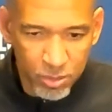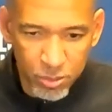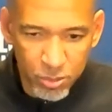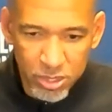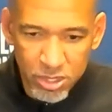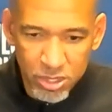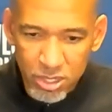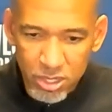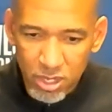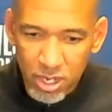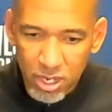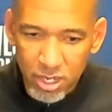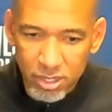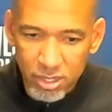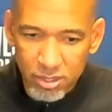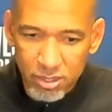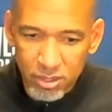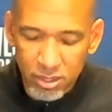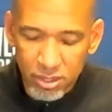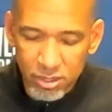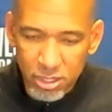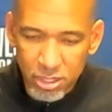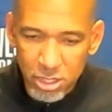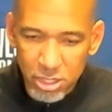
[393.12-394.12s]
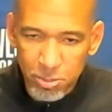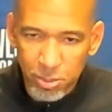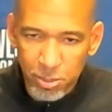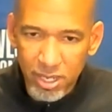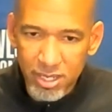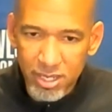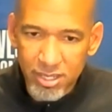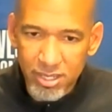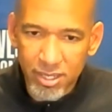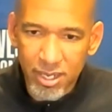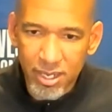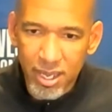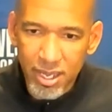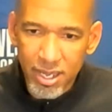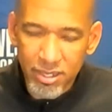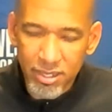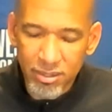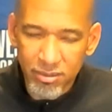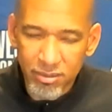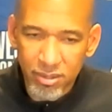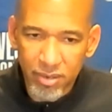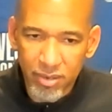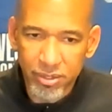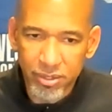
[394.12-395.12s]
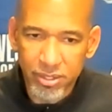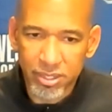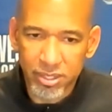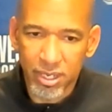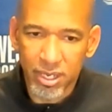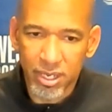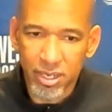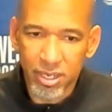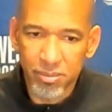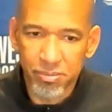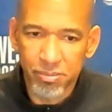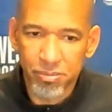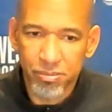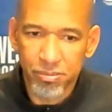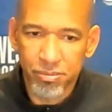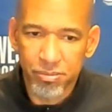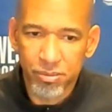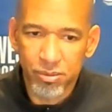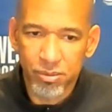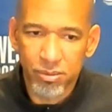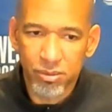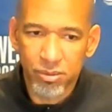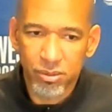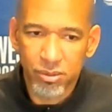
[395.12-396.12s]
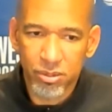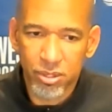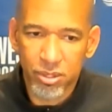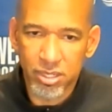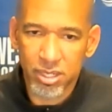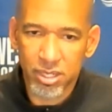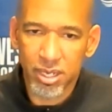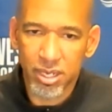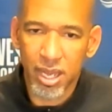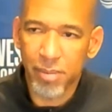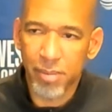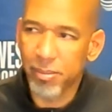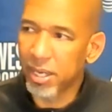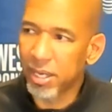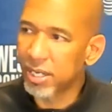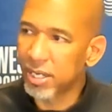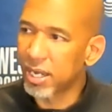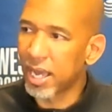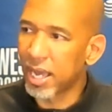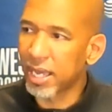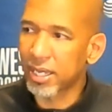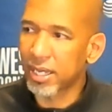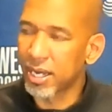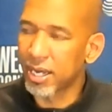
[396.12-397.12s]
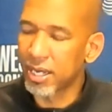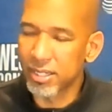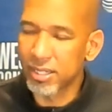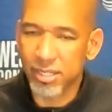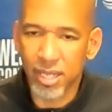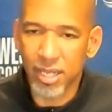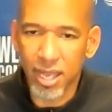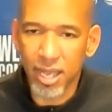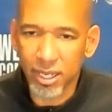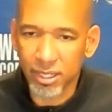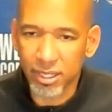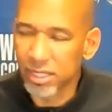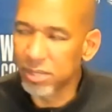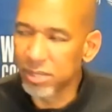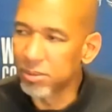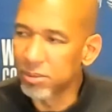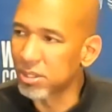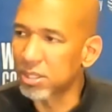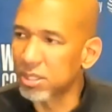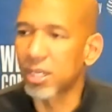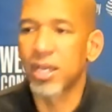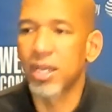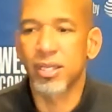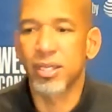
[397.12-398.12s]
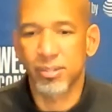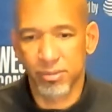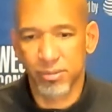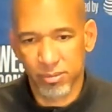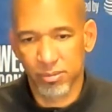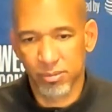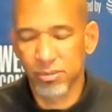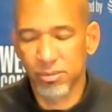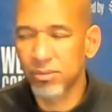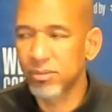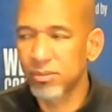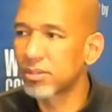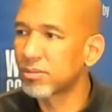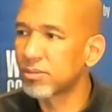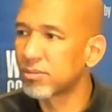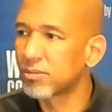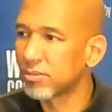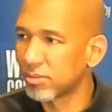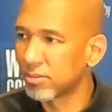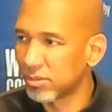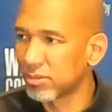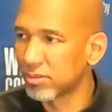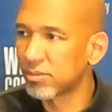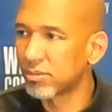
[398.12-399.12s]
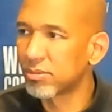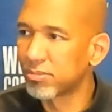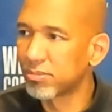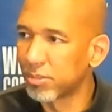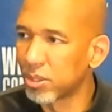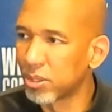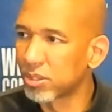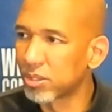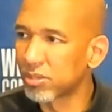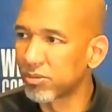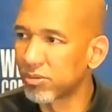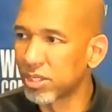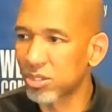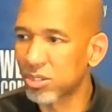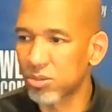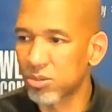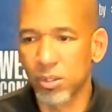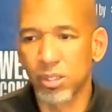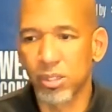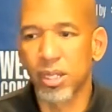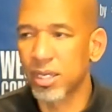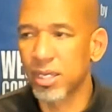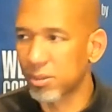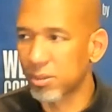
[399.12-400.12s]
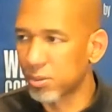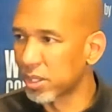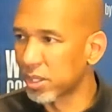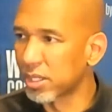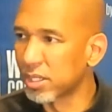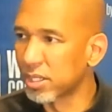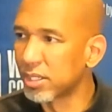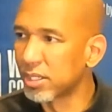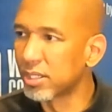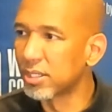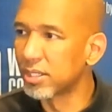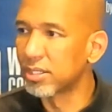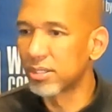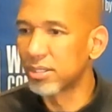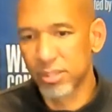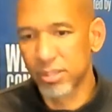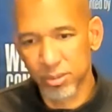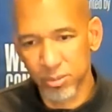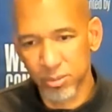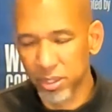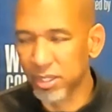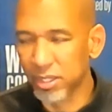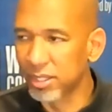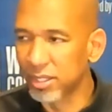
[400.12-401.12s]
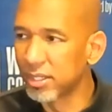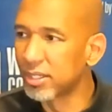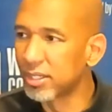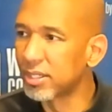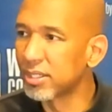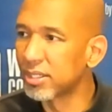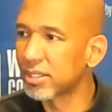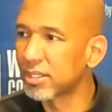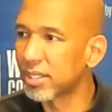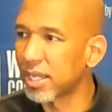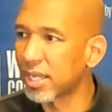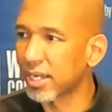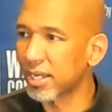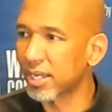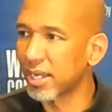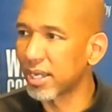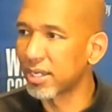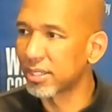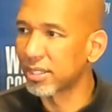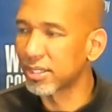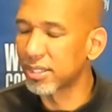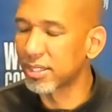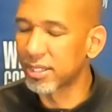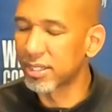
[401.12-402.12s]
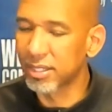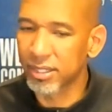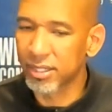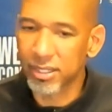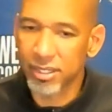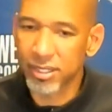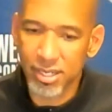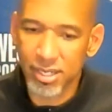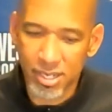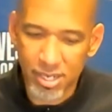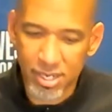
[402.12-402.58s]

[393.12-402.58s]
We saw it on display tonight, and every time Chris and I made eye contact, he was like, both of us were like, we're good, that kind of thing.